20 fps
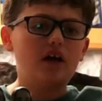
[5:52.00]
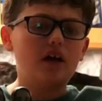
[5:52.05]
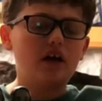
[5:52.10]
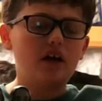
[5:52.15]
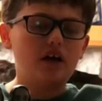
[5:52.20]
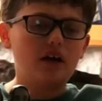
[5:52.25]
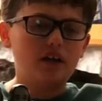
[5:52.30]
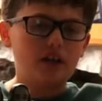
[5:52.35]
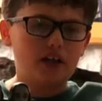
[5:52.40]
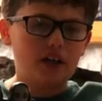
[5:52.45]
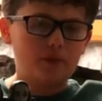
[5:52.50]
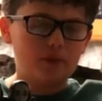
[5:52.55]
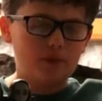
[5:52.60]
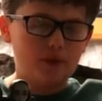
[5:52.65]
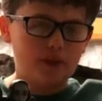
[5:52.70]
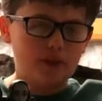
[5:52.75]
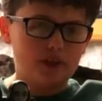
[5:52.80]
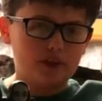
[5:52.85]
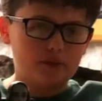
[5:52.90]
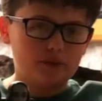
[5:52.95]
A Nightmare
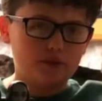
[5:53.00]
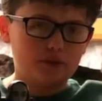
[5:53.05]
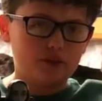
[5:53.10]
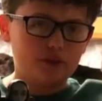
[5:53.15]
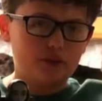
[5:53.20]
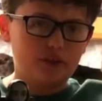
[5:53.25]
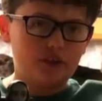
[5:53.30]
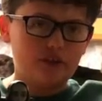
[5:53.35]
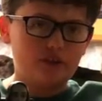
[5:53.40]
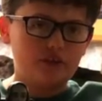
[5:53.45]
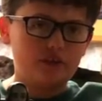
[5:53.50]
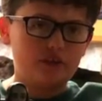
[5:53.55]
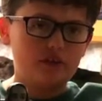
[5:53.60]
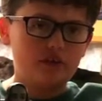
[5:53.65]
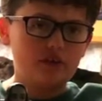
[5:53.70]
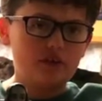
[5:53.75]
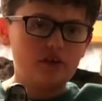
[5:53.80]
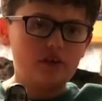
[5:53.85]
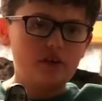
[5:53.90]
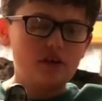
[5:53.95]
on Elm Street.
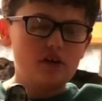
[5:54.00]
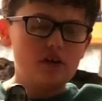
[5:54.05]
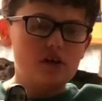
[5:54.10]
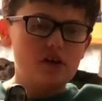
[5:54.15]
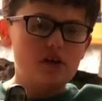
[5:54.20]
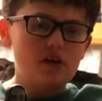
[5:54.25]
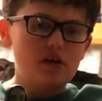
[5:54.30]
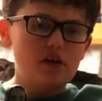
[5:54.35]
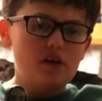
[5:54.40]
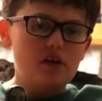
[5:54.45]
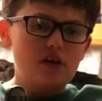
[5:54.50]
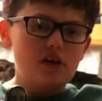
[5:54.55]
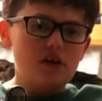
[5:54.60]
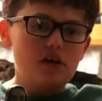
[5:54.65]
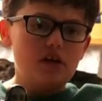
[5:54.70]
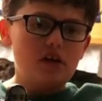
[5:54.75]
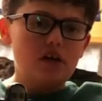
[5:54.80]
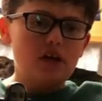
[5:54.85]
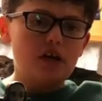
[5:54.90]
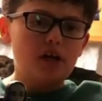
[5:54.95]

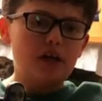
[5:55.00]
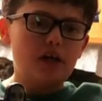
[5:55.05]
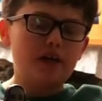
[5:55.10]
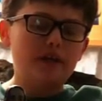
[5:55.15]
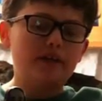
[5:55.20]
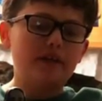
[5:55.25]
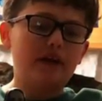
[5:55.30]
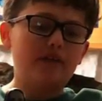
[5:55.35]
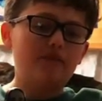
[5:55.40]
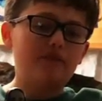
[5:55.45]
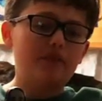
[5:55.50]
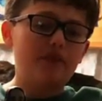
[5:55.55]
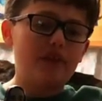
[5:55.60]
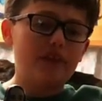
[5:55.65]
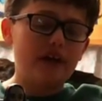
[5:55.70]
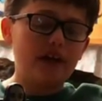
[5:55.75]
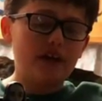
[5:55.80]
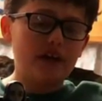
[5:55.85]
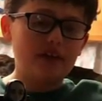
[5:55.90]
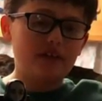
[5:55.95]
And after
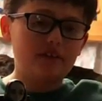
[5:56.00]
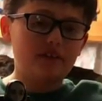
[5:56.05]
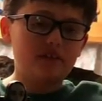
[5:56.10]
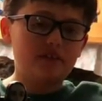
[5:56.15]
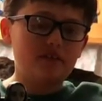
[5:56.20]
that,